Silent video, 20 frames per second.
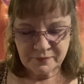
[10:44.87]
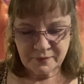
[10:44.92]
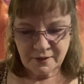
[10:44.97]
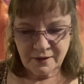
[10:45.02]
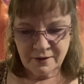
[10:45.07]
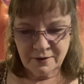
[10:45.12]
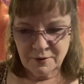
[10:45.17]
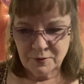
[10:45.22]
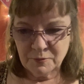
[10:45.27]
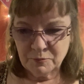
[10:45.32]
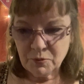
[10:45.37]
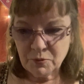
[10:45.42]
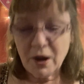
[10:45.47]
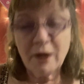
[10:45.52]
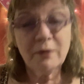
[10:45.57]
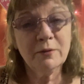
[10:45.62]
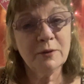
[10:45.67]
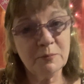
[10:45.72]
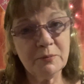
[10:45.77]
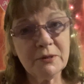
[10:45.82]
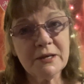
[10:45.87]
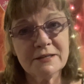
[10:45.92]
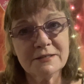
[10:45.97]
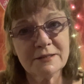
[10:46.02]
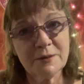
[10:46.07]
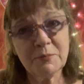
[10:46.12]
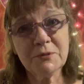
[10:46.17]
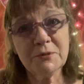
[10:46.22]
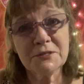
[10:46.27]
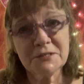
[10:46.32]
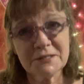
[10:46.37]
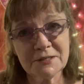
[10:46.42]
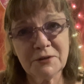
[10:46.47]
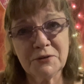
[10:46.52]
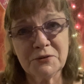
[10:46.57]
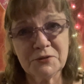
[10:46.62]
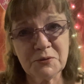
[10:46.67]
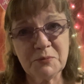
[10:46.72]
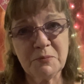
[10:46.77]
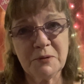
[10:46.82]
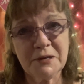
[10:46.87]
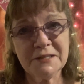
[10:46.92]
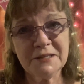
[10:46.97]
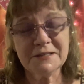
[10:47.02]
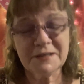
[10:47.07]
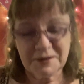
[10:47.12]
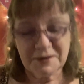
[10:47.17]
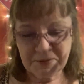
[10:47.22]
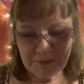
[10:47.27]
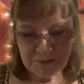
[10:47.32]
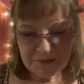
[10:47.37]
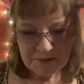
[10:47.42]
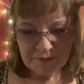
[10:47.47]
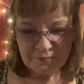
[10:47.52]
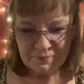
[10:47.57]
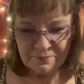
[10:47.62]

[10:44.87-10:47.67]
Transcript: Probably because I've been stung so many times.